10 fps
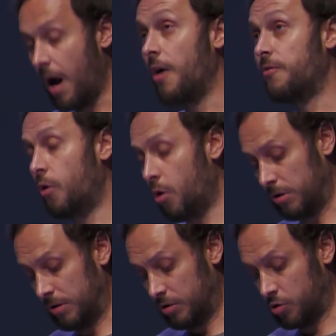A
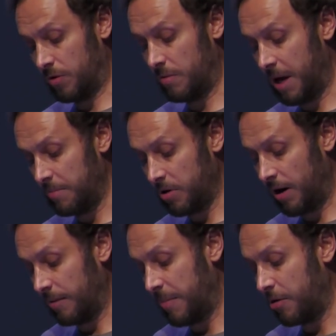fourth should remember
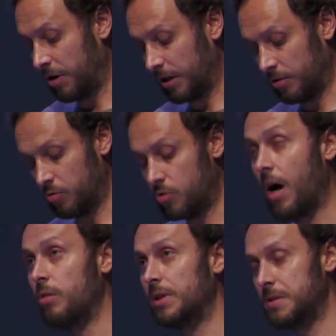an American who
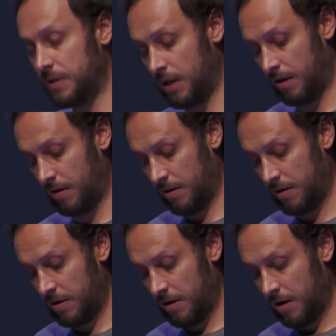drowned at sea.
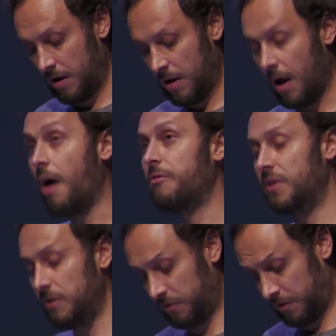A
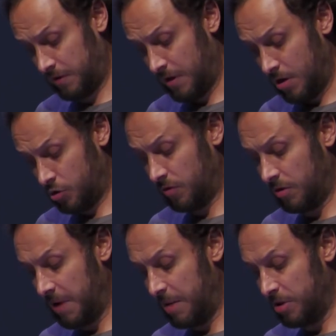fifth should
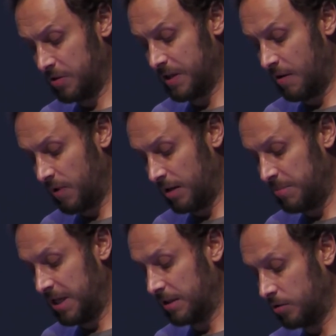remember someone
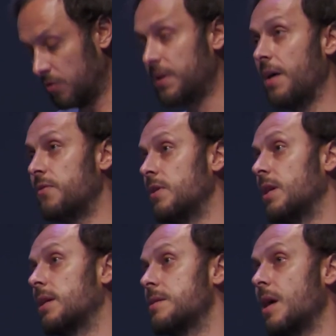beaten to death in
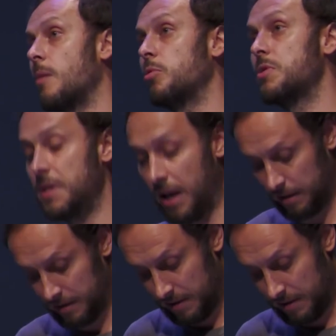a Gestapo cell.